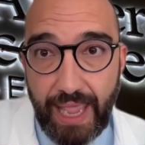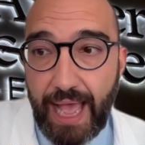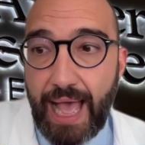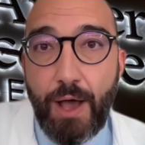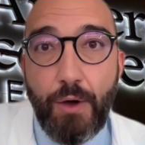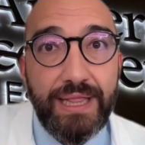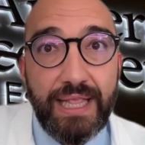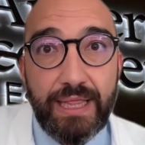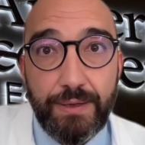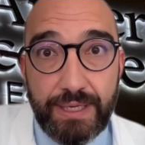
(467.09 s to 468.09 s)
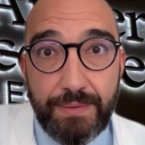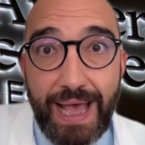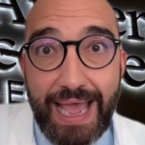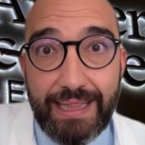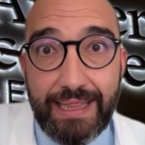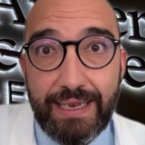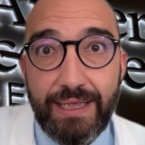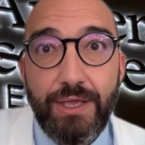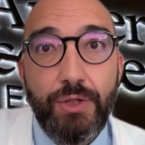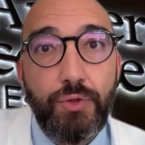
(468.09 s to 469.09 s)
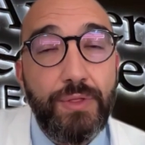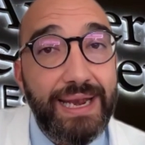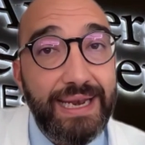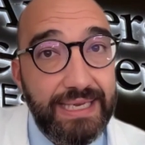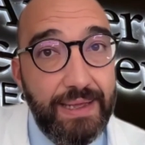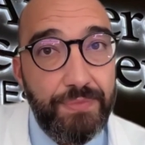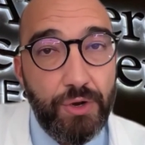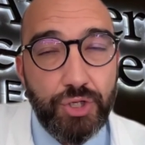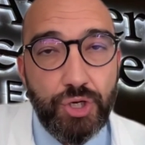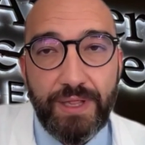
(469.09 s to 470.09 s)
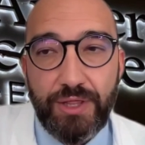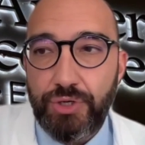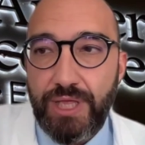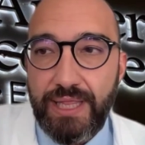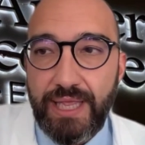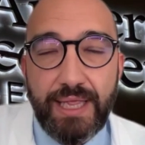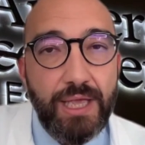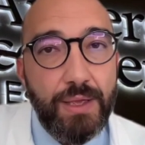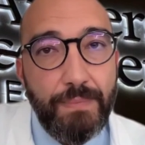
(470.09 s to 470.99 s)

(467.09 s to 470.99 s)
how it is binding to the receptor somatostatin,